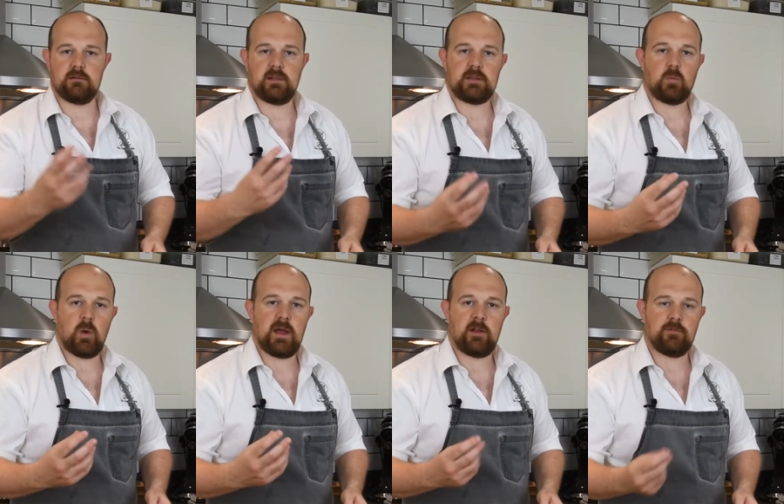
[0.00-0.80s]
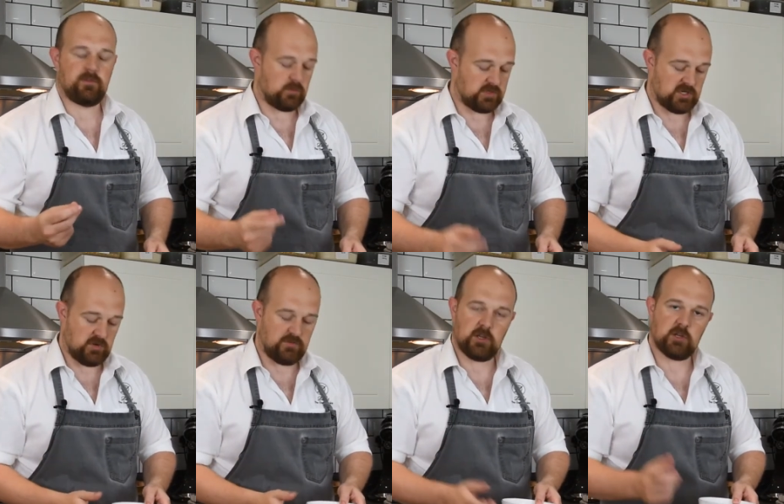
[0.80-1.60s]
like wet enough or loose
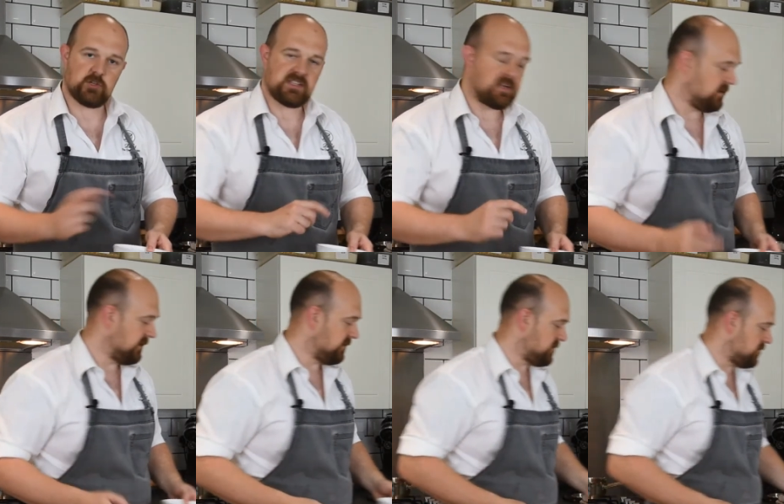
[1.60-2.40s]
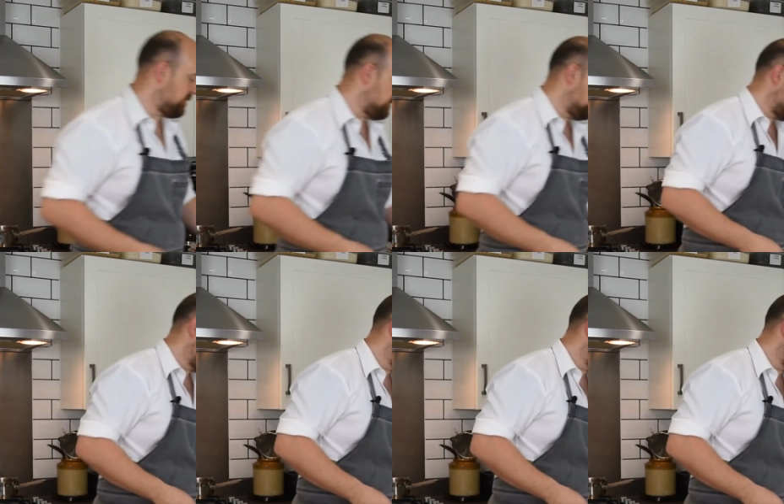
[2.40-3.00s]
enough. You can just add a little touch of the liquid.